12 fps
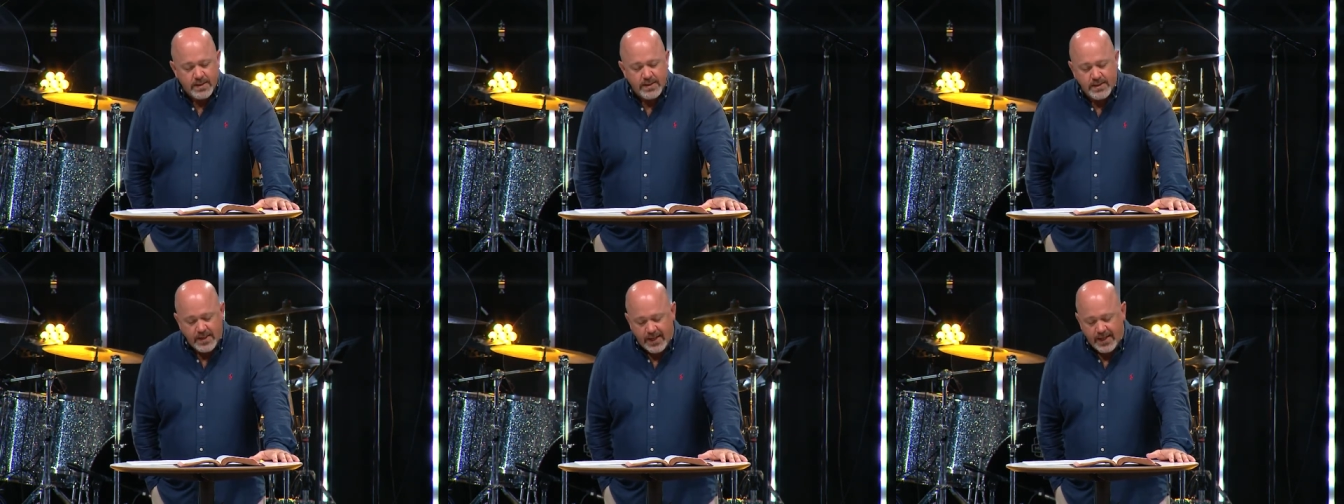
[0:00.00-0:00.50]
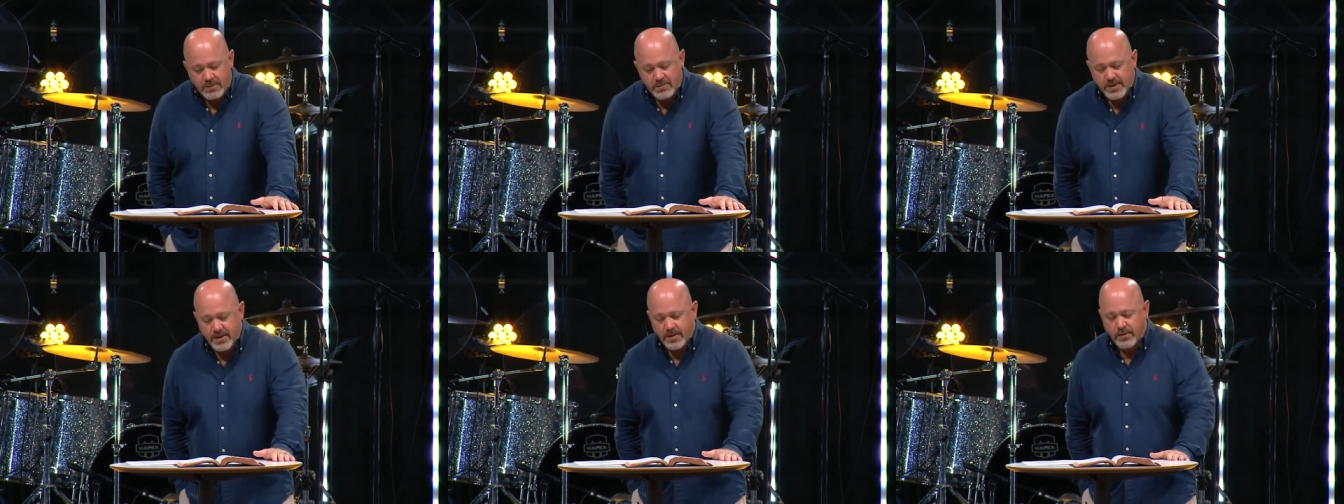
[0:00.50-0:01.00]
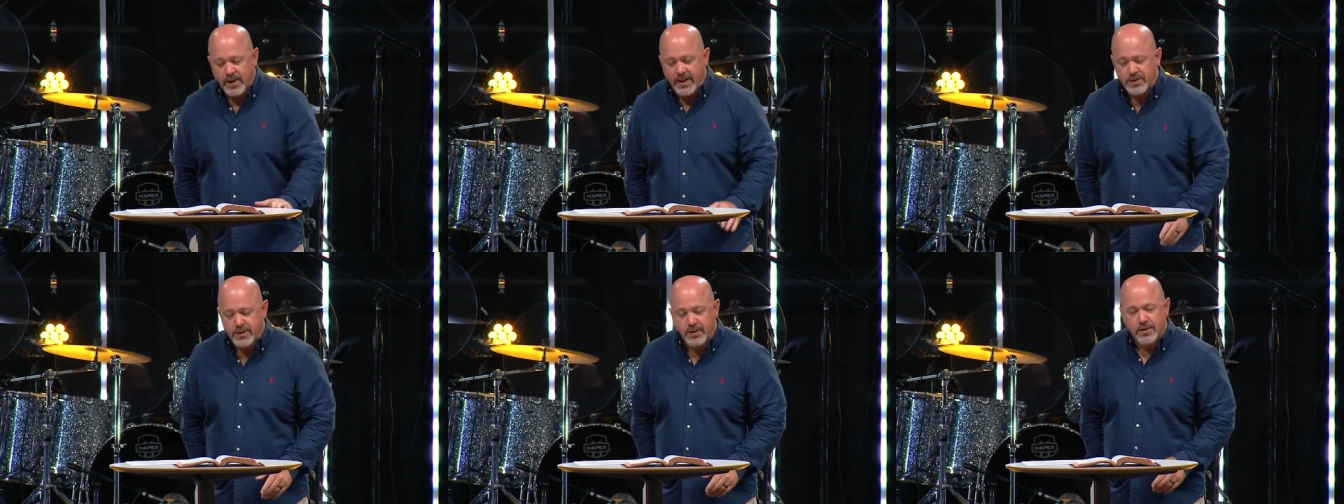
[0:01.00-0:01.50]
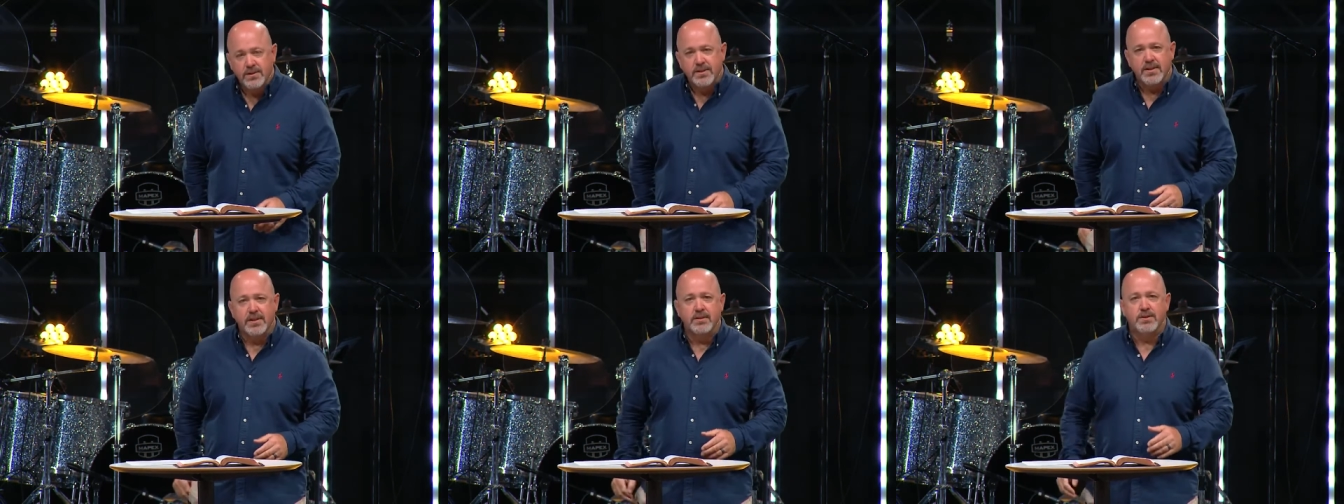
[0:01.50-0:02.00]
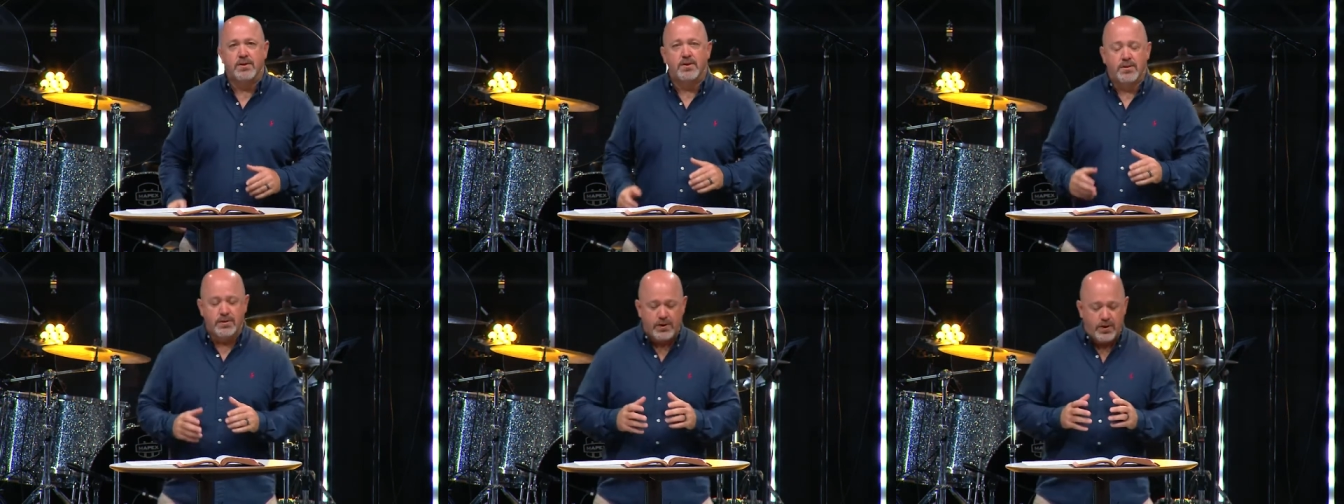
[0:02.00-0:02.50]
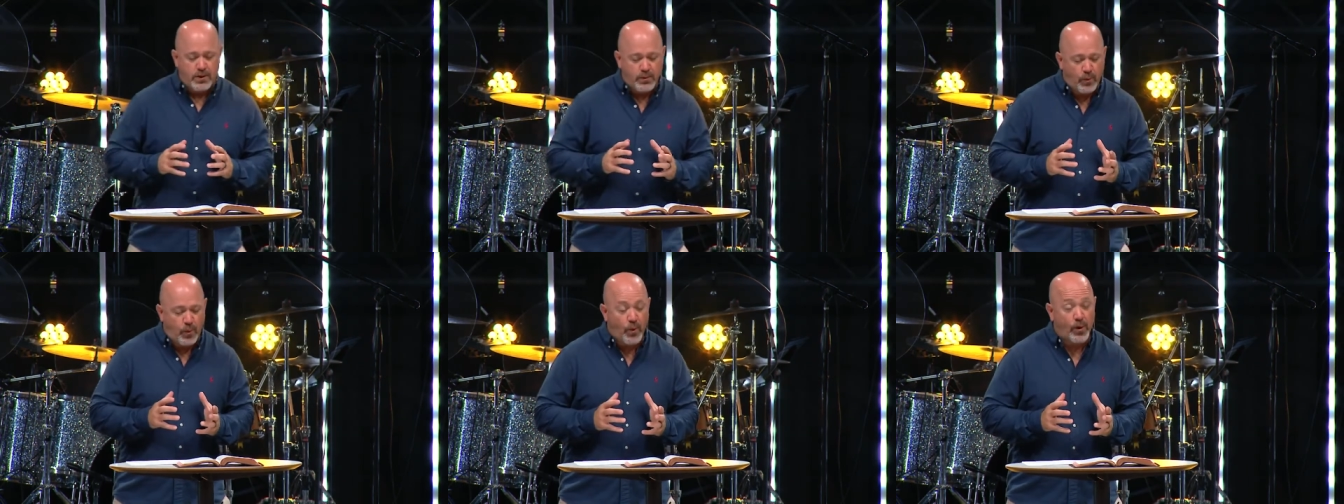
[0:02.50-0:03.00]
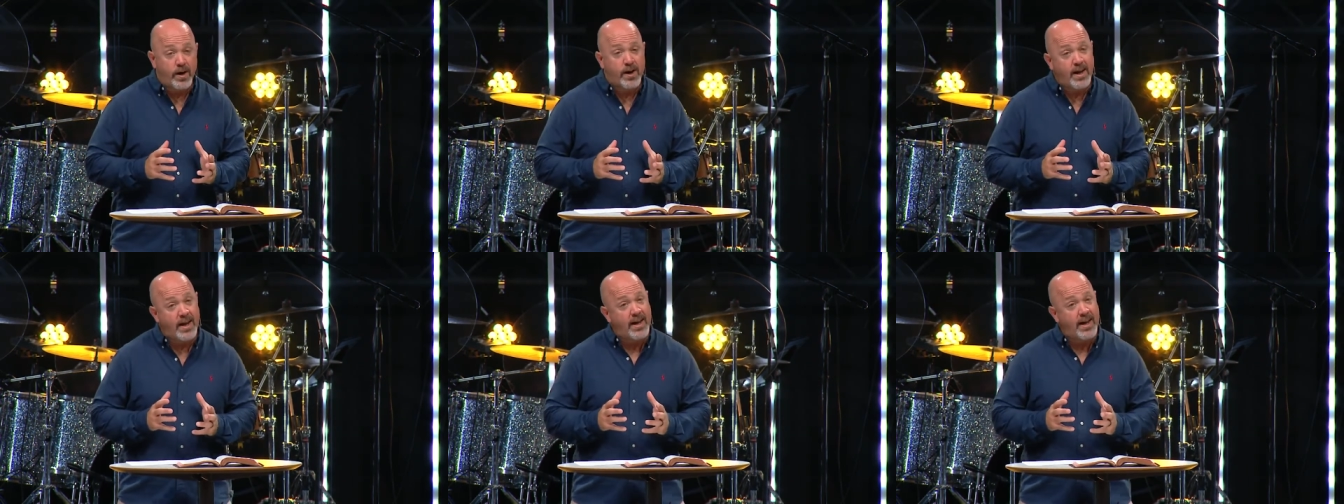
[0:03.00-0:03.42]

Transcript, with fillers: James and Rachel are going to sing this song called Worn.